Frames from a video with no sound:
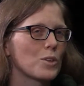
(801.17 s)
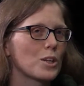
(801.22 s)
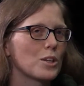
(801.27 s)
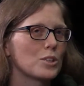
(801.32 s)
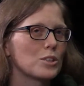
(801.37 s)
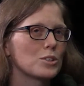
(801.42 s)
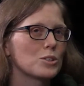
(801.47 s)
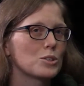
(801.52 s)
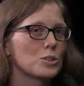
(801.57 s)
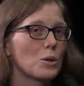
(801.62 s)

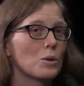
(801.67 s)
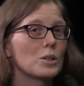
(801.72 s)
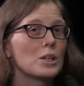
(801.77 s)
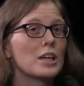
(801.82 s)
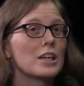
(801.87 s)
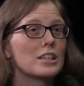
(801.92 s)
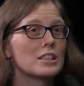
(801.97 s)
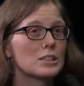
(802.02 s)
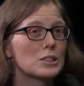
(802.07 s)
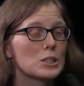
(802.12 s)
so
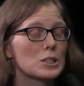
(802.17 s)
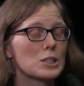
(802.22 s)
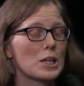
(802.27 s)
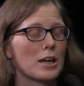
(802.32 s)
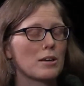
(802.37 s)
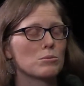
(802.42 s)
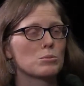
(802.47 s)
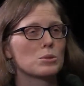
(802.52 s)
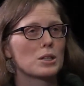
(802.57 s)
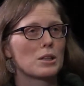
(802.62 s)
it is a
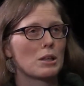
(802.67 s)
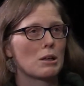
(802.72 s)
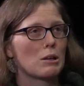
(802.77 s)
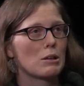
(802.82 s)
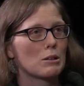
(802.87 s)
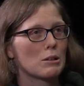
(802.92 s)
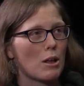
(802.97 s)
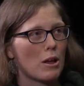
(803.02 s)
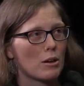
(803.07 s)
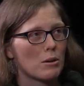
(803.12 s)
time to think a
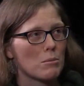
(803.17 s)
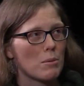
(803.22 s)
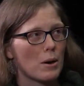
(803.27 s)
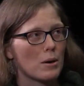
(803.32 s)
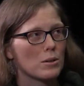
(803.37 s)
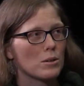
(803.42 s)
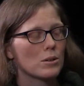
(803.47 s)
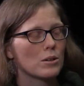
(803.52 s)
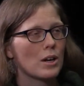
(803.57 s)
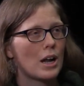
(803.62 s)
lot
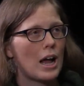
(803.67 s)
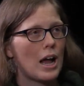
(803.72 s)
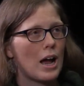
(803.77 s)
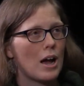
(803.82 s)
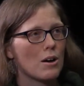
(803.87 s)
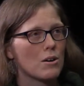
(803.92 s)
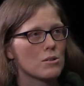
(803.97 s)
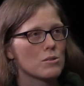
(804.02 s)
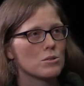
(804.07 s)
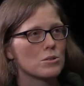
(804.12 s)
about
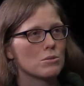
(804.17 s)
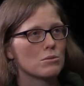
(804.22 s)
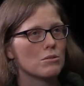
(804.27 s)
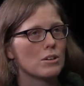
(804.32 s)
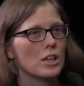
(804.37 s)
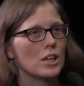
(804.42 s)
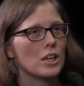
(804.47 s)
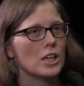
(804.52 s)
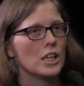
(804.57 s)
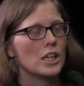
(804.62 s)
how do
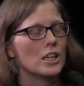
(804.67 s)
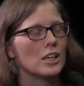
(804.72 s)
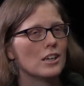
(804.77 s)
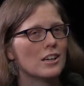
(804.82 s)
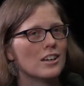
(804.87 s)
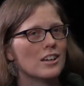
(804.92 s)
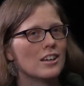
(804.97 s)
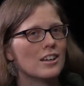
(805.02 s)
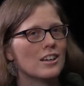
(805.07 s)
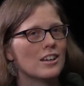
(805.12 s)
we
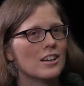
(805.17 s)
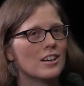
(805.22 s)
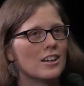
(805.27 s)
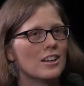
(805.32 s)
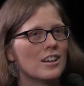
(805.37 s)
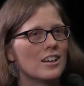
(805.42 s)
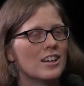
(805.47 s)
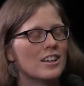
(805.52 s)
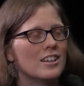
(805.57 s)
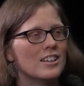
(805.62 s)

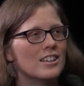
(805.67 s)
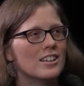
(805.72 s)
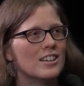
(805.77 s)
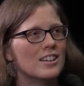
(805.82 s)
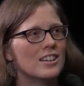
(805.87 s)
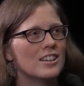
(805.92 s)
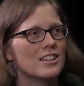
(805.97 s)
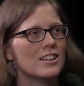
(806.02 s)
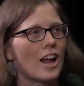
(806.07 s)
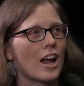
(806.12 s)

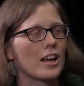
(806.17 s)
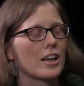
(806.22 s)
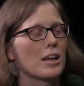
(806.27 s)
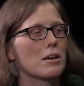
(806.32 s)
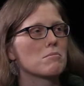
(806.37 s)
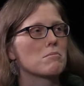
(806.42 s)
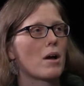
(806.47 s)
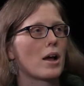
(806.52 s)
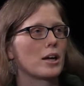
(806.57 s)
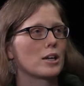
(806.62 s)
not get
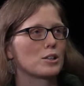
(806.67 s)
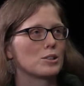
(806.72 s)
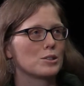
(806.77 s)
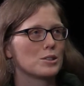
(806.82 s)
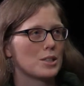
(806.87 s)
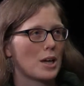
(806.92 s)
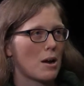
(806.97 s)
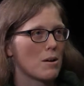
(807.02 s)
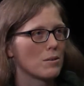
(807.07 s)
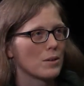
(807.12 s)
mired
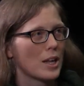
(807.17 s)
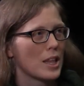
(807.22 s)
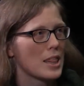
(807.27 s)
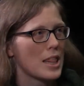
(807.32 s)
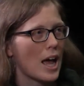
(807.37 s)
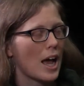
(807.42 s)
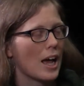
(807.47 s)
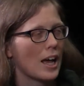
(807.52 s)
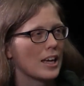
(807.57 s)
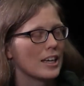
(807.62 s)
down in
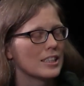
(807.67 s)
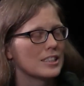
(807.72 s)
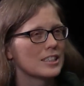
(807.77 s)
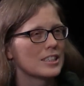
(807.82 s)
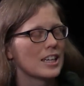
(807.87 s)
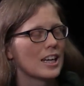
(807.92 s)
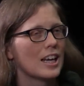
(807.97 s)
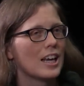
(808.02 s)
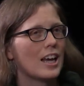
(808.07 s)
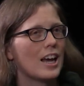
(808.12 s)
that.
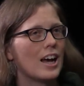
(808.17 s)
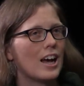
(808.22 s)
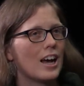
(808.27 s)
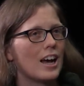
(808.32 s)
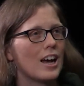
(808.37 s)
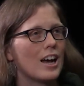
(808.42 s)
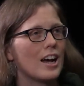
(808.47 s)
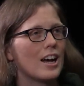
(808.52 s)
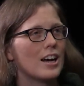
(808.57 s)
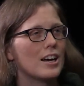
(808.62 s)

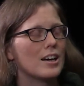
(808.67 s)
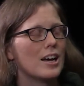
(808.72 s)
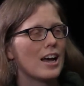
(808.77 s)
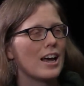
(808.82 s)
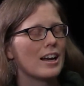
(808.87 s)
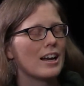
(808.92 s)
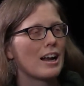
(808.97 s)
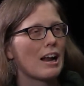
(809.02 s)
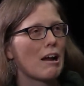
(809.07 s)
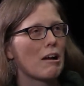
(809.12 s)
Uh,
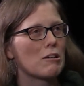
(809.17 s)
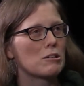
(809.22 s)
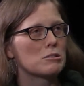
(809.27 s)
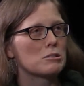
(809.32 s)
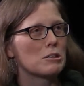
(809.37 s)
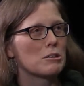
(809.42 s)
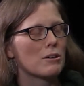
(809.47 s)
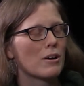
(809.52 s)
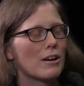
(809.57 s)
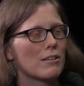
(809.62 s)
and I
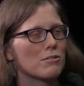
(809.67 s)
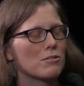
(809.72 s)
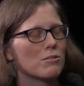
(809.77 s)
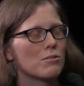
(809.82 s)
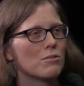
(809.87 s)
also have,